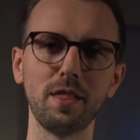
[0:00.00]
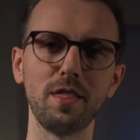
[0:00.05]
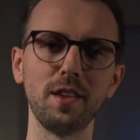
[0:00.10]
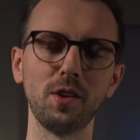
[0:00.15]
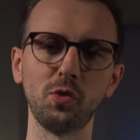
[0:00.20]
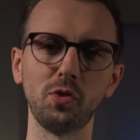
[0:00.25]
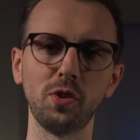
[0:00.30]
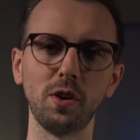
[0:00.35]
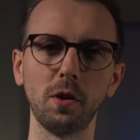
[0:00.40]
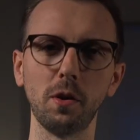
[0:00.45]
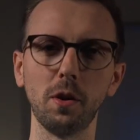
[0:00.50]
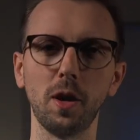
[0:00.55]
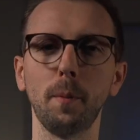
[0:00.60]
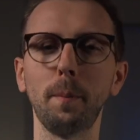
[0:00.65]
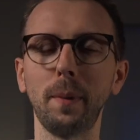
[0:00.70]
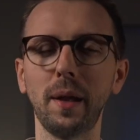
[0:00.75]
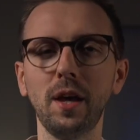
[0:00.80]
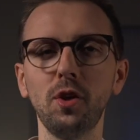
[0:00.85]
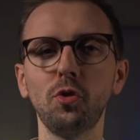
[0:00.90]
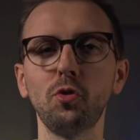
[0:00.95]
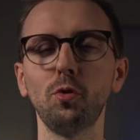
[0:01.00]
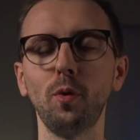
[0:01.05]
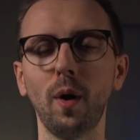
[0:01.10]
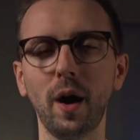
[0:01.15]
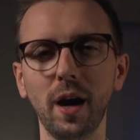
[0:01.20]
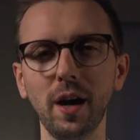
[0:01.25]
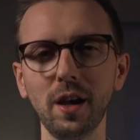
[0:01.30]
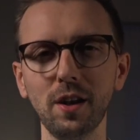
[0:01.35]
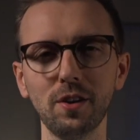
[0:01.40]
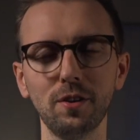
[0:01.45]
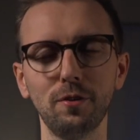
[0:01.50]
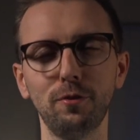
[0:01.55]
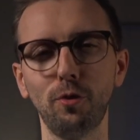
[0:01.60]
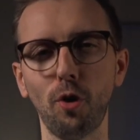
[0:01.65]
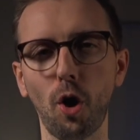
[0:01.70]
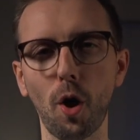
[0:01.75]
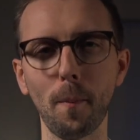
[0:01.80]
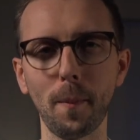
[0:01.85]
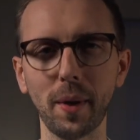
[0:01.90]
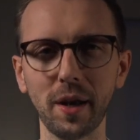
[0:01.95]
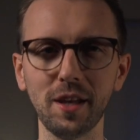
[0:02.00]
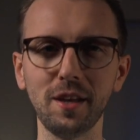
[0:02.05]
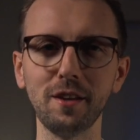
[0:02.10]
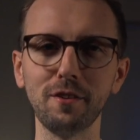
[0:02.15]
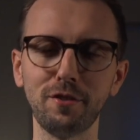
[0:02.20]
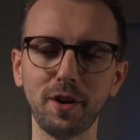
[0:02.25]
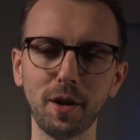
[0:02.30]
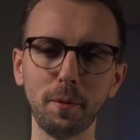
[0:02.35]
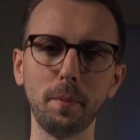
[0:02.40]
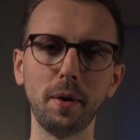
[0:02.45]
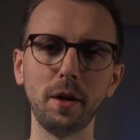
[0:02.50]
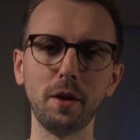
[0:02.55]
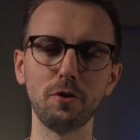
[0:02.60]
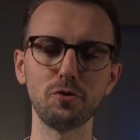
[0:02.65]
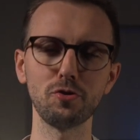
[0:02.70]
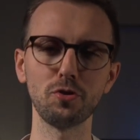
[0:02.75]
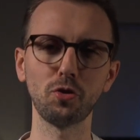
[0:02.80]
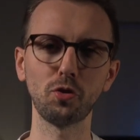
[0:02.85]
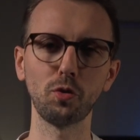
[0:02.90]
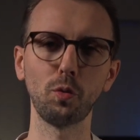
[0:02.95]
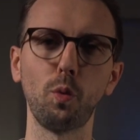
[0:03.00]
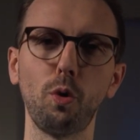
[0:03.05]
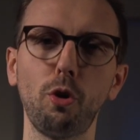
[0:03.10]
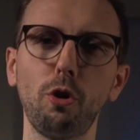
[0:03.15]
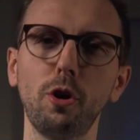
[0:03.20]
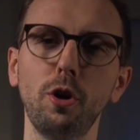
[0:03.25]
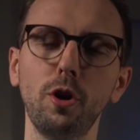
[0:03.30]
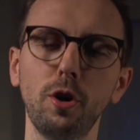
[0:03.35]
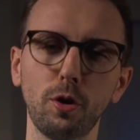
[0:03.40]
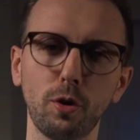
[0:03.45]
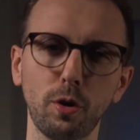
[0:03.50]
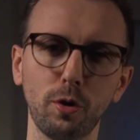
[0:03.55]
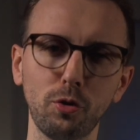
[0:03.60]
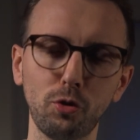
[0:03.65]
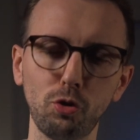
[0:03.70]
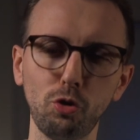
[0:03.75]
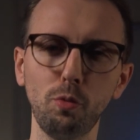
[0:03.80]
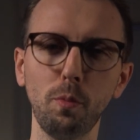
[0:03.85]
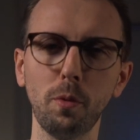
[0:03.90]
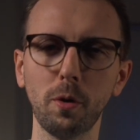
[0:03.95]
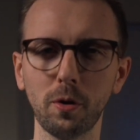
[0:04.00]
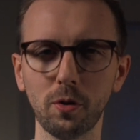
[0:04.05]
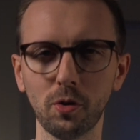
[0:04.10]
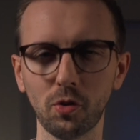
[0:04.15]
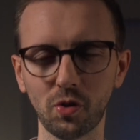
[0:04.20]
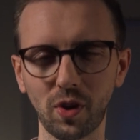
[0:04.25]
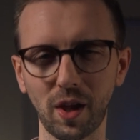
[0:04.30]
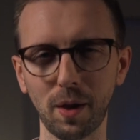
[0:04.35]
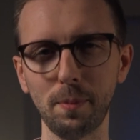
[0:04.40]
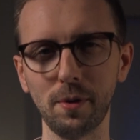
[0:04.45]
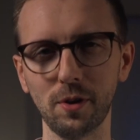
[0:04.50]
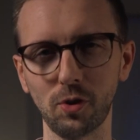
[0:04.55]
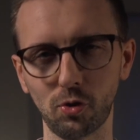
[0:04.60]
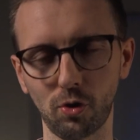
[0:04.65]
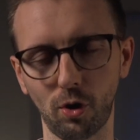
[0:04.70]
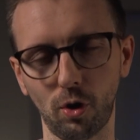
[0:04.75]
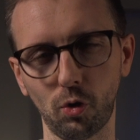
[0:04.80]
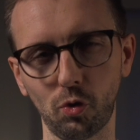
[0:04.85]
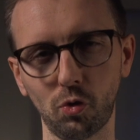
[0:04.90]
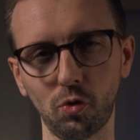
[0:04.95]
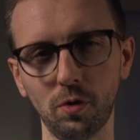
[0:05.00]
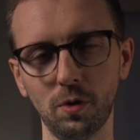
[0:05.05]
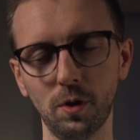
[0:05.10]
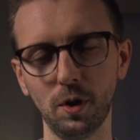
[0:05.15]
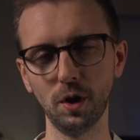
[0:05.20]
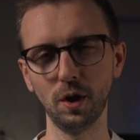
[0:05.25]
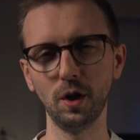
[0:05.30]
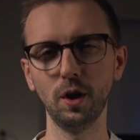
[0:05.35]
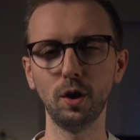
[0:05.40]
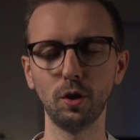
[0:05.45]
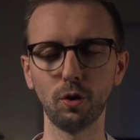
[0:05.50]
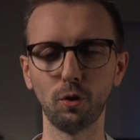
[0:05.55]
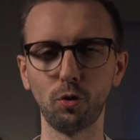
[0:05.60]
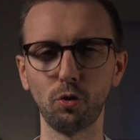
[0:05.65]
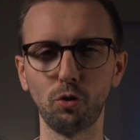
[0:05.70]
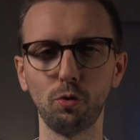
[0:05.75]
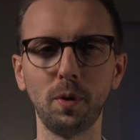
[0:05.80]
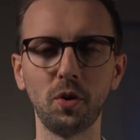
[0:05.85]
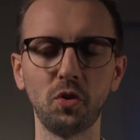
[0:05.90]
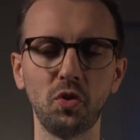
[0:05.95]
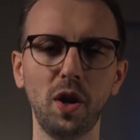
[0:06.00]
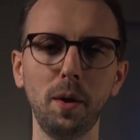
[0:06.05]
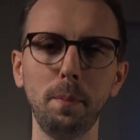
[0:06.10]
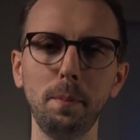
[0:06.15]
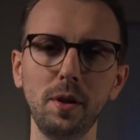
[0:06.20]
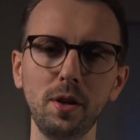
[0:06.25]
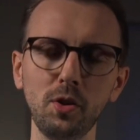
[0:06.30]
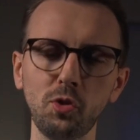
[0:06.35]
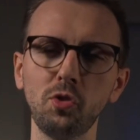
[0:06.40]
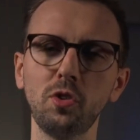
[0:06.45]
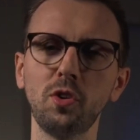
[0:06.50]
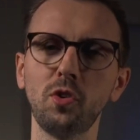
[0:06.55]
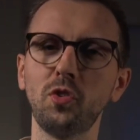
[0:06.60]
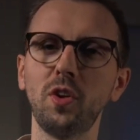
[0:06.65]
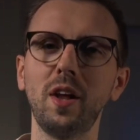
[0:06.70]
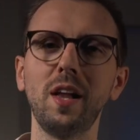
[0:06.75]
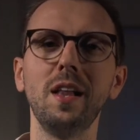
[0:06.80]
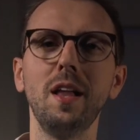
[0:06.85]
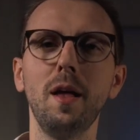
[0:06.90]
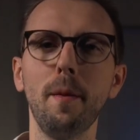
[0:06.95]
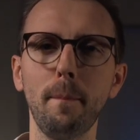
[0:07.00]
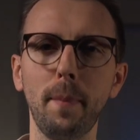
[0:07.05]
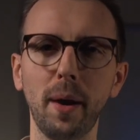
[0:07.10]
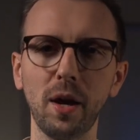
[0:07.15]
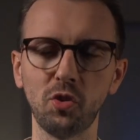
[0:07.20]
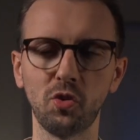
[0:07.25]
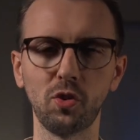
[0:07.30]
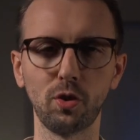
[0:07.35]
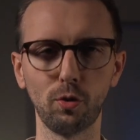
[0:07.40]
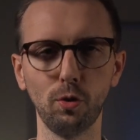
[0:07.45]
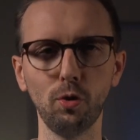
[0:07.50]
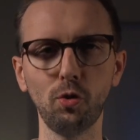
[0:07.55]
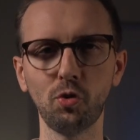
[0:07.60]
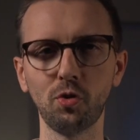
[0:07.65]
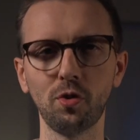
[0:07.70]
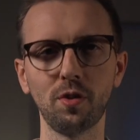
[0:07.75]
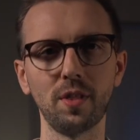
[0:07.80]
this year, a place to hide for many fund managers were consumer staple stocks. Consumer staples sell basic goods